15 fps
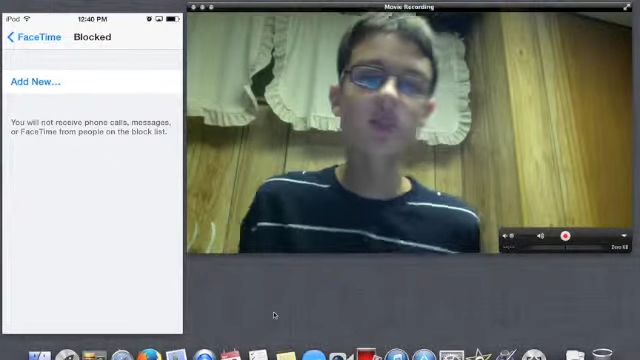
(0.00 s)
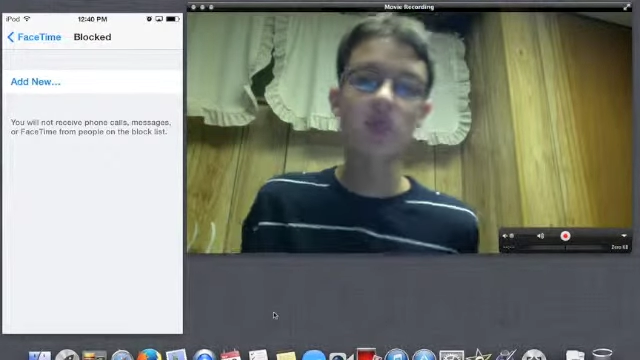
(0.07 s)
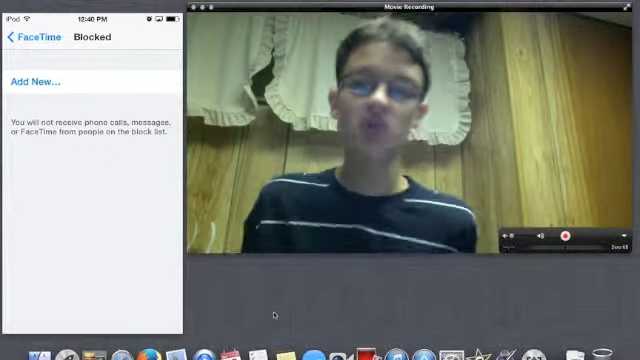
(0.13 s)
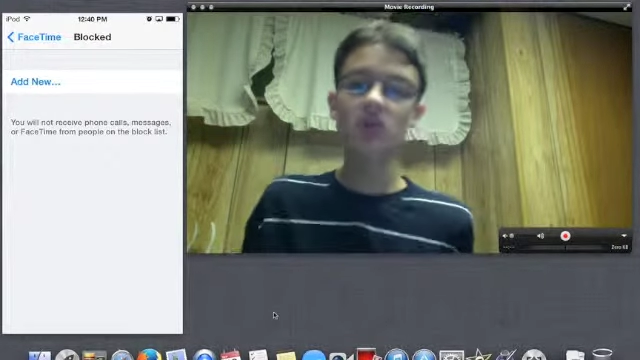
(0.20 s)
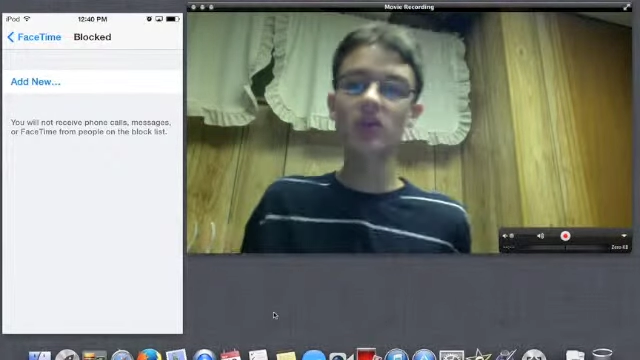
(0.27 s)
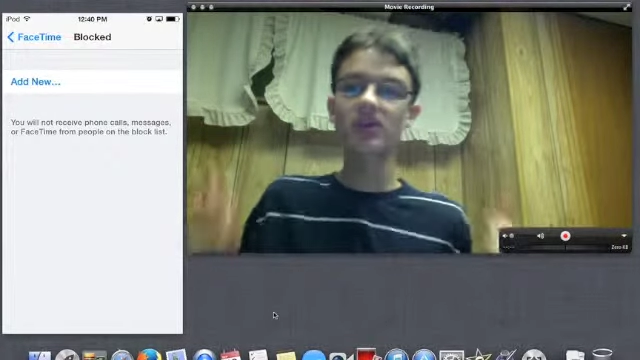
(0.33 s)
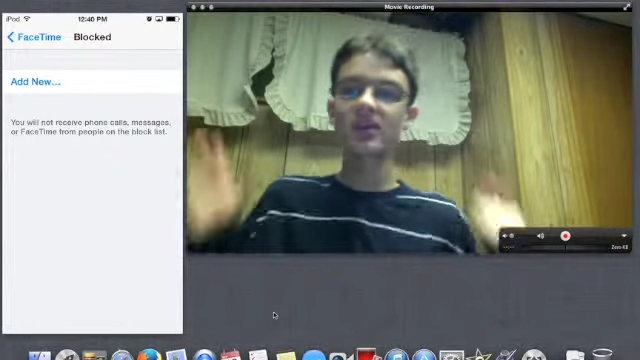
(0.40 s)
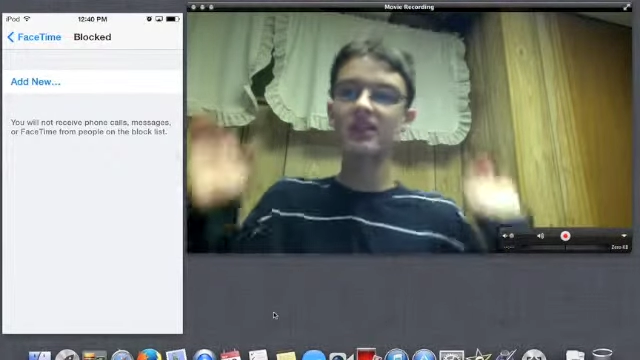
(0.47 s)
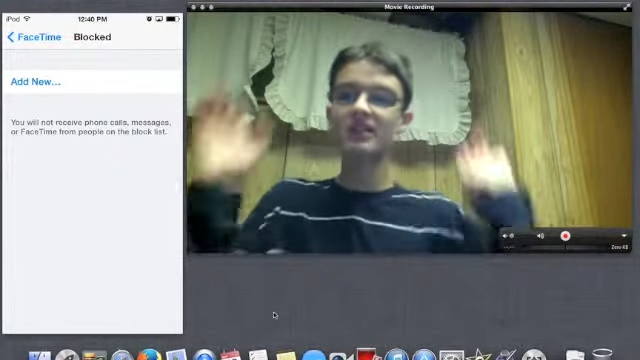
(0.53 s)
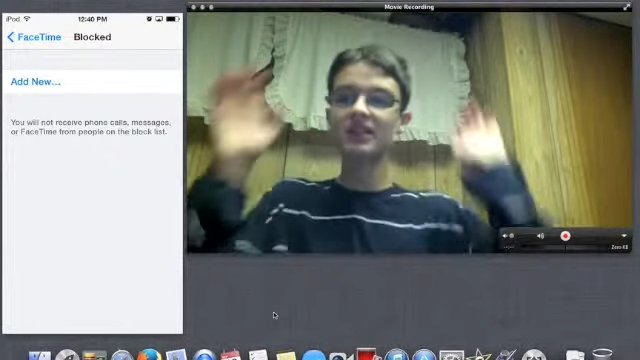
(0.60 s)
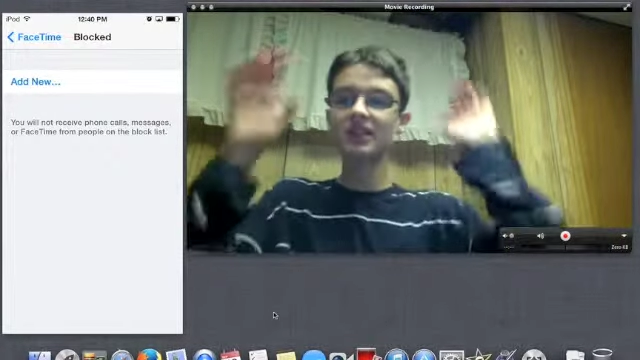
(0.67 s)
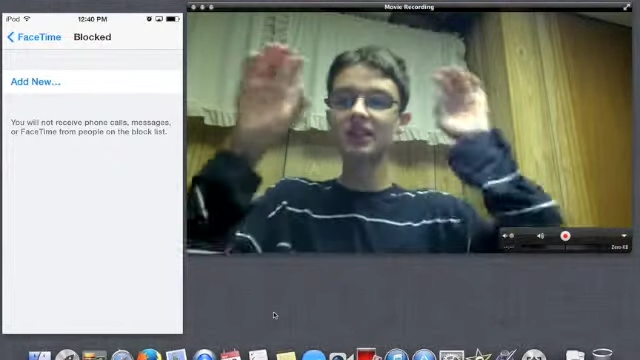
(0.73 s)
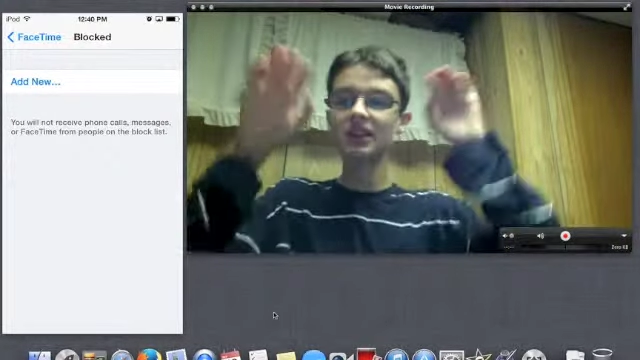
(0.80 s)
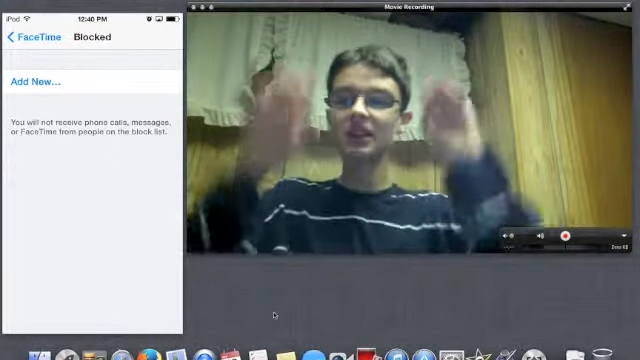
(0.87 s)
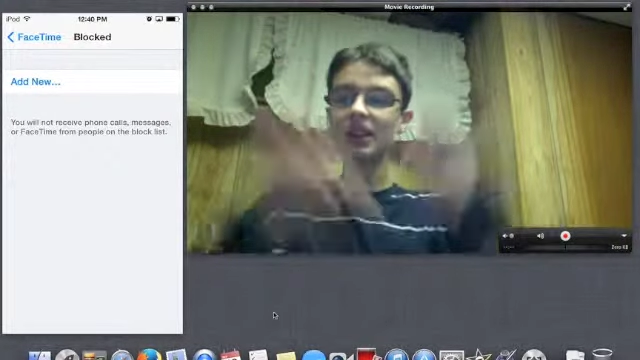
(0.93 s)
which is
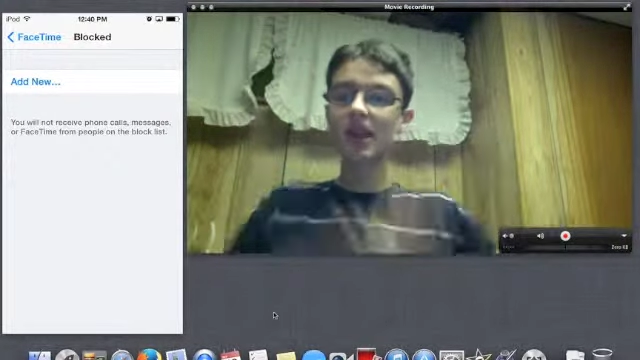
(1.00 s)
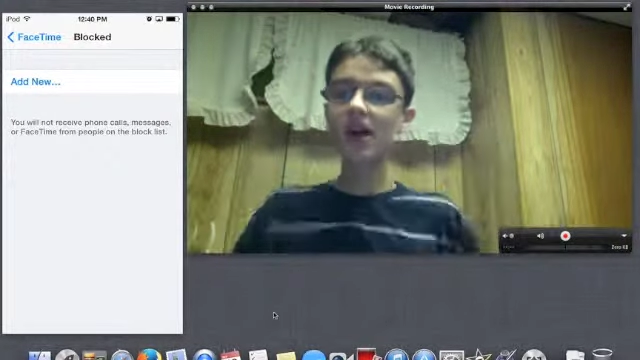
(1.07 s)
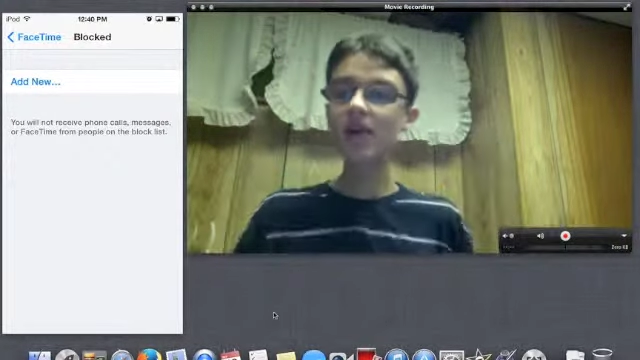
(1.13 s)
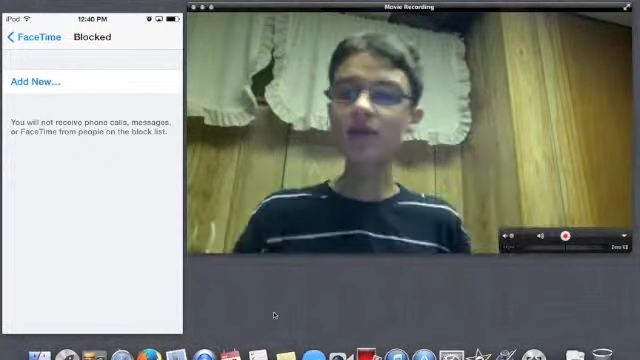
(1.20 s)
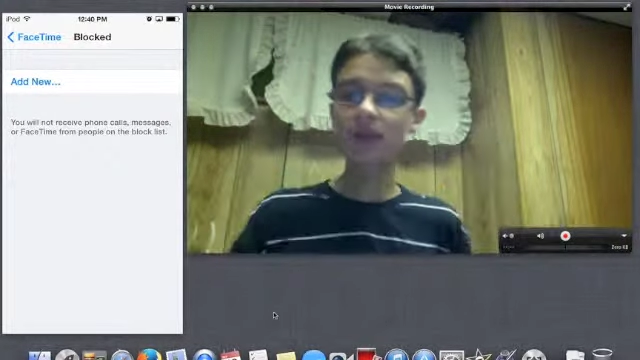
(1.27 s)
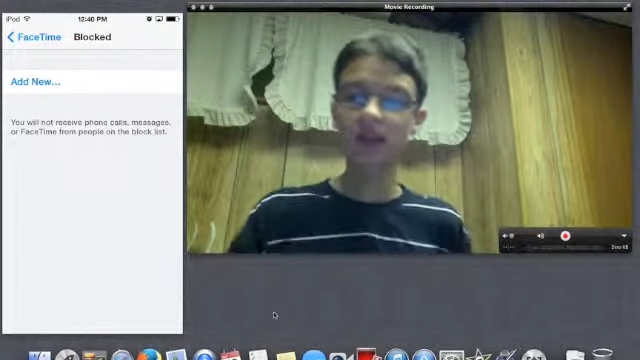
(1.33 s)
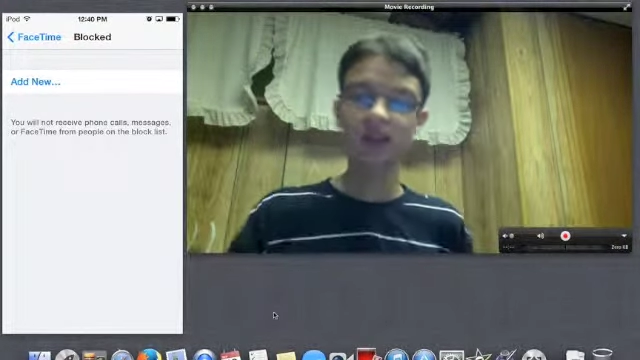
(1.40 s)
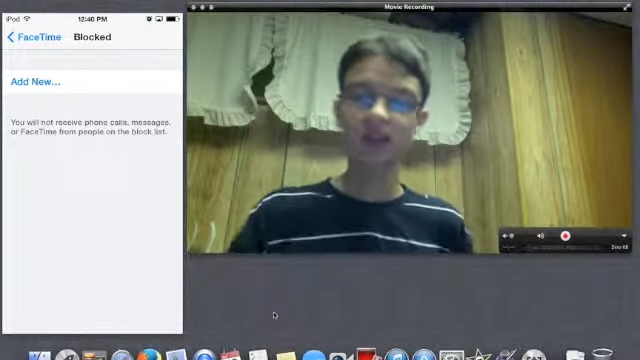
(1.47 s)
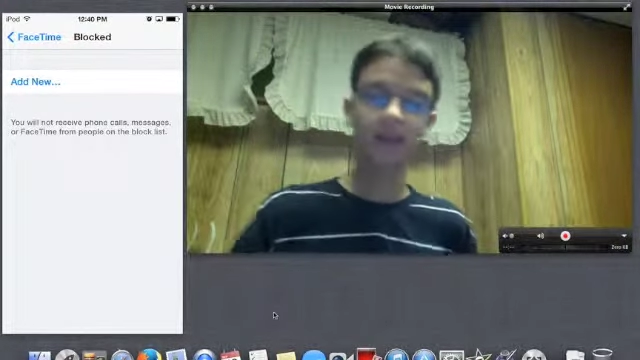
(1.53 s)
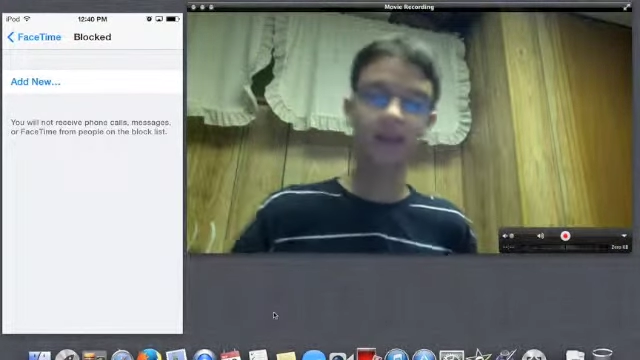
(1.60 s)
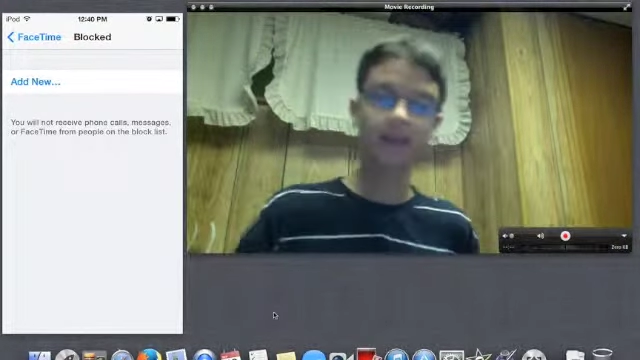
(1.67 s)
lovely.